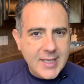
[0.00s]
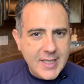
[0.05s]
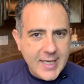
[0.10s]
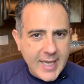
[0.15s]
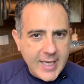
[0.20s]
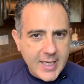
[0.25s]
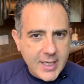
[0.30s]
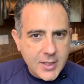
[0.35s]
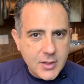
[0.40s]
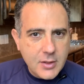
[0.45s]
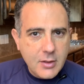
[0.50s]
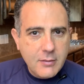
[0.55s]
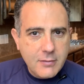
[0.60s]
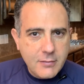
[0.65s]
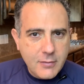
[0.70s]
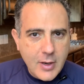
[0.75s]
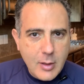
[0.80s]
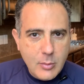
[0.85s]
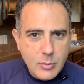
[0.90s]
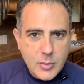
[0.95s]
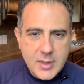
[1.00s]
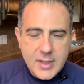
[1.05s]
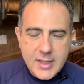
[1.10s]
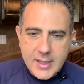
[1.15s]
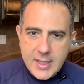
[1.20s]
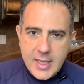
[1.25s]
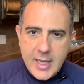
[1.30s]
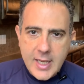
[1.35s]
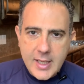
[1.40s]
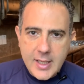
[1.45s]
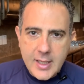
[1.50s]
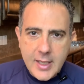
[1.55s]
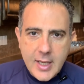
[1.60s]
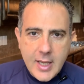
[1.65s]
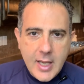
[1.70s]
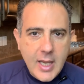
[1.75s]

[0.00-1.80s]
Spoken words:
days from today.